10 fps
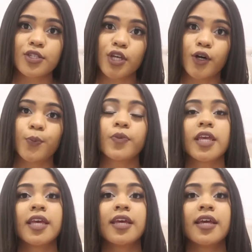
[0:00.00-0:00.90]
So
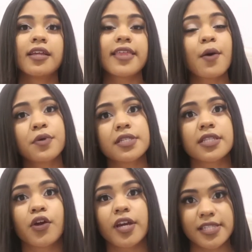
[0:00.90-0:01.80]
that was
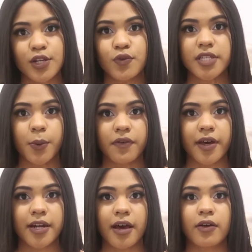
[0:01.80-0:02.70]
the crazy news that we
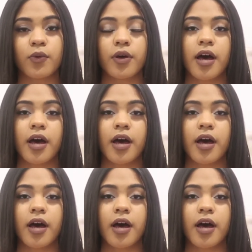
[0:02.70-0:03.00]
found out,